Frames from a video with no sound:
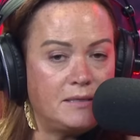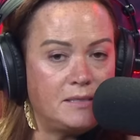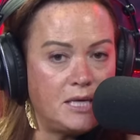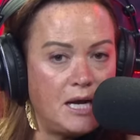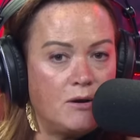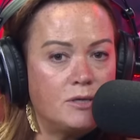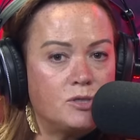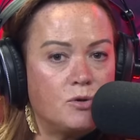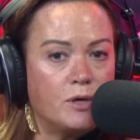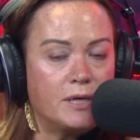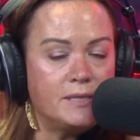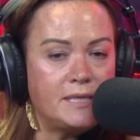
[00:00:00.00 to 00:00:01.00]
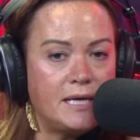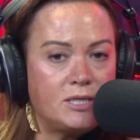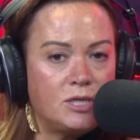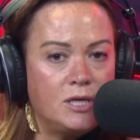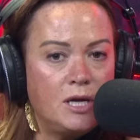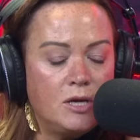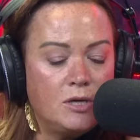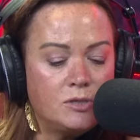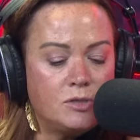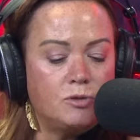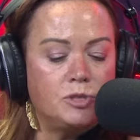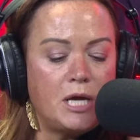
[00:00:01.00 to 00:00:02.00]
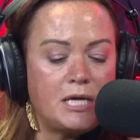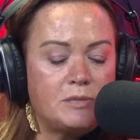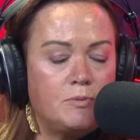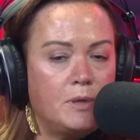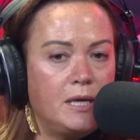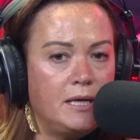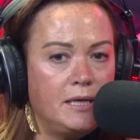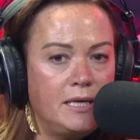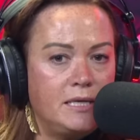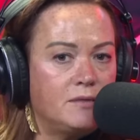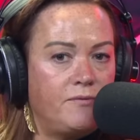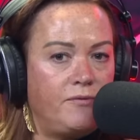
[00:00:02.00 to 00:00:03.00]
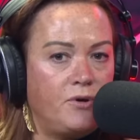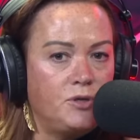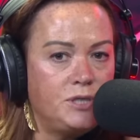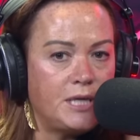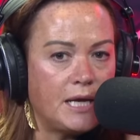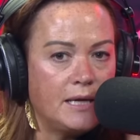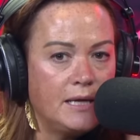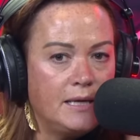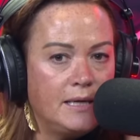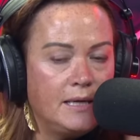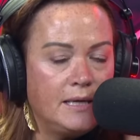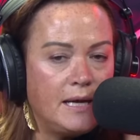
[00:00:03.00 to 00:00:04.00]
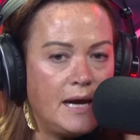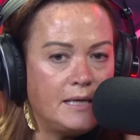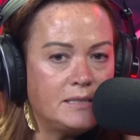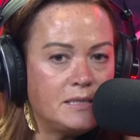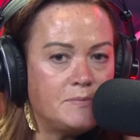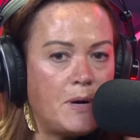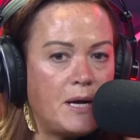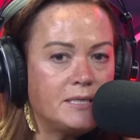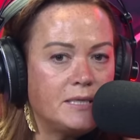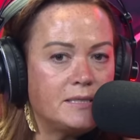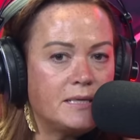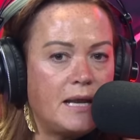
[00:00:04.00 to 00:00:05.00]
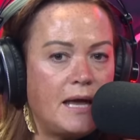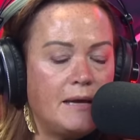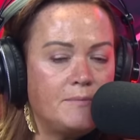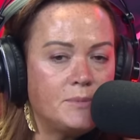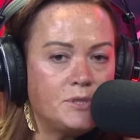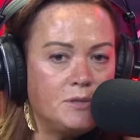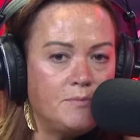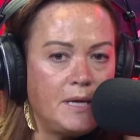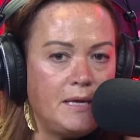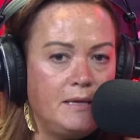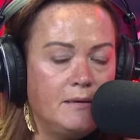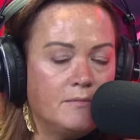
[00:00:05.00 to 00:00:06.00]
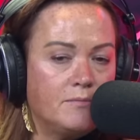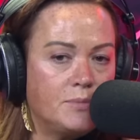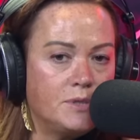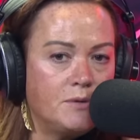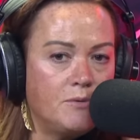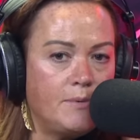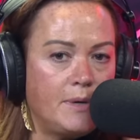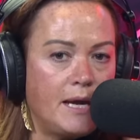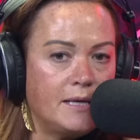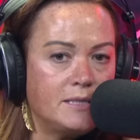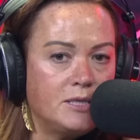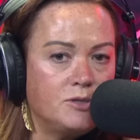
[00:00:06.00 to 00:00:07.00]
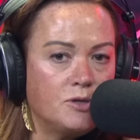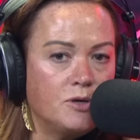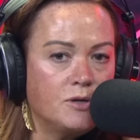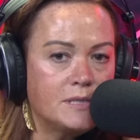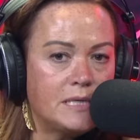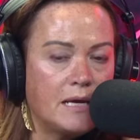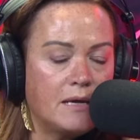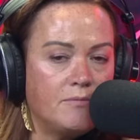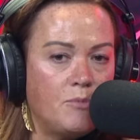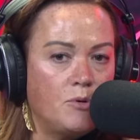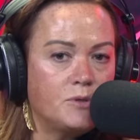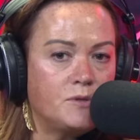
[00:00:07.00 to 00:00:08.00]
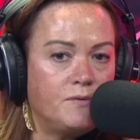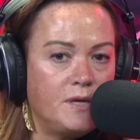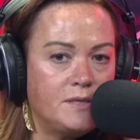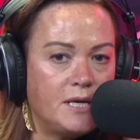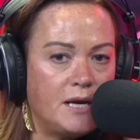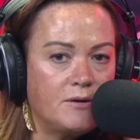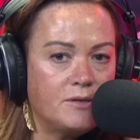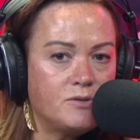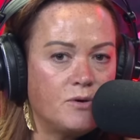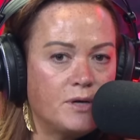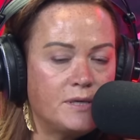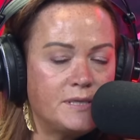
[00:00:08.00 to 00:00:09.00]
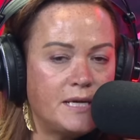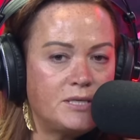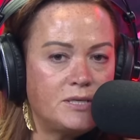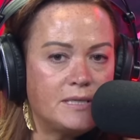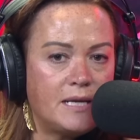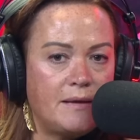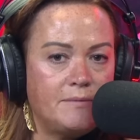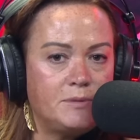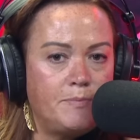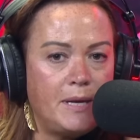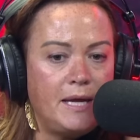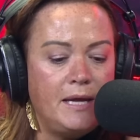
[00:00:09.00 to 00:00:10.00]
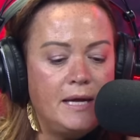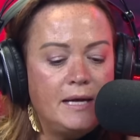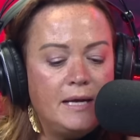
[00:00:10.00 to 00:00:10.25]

this terrorist organization so desperately in need of funding. And despite its claims to be presumably anti drugs, like most of these terrorist organizations claim to be,